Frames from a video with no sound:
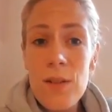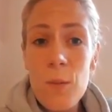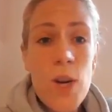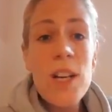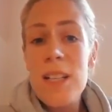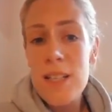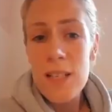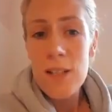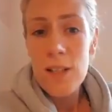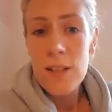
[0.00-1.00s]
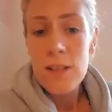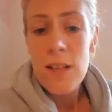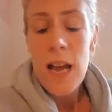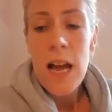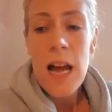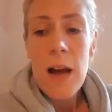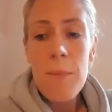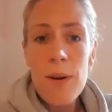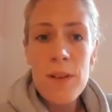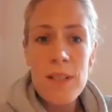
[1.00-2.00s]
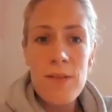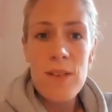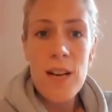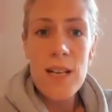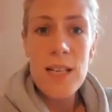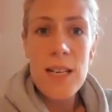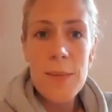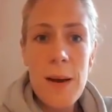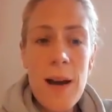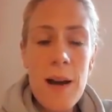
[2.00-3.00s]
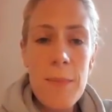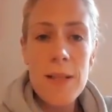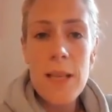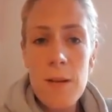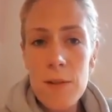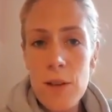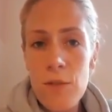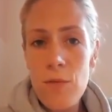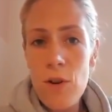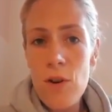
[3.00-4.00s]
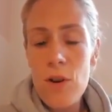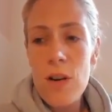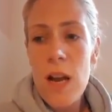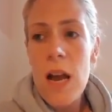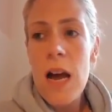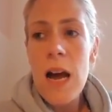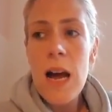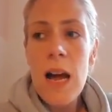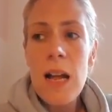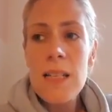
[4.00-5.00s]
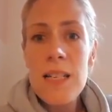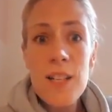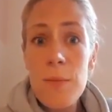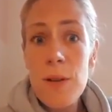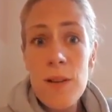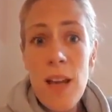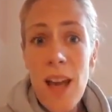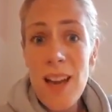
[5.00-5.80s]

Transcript: weren't consistent, and both had different ideas about how bedtime was going to run and didn't communicate